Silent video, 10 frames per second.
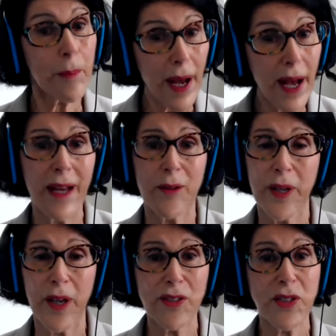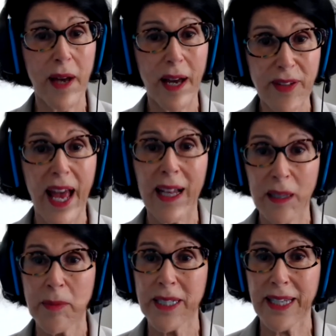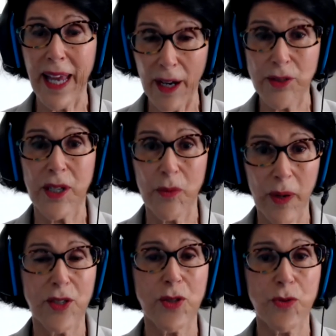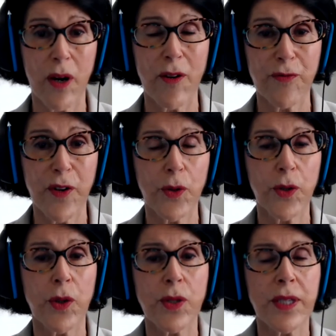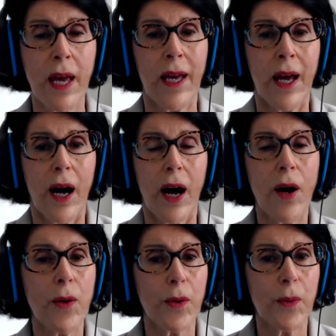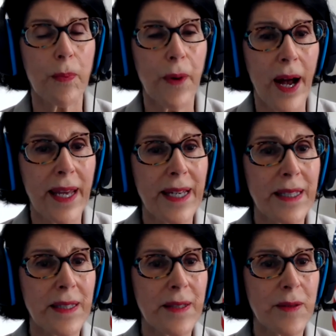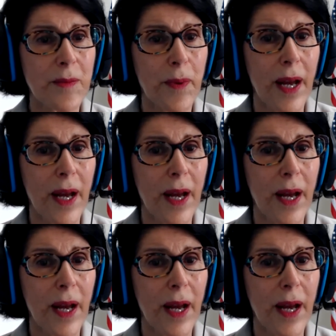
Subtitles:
but we also have the Alameda County Registrar of Voters. Oh, Brian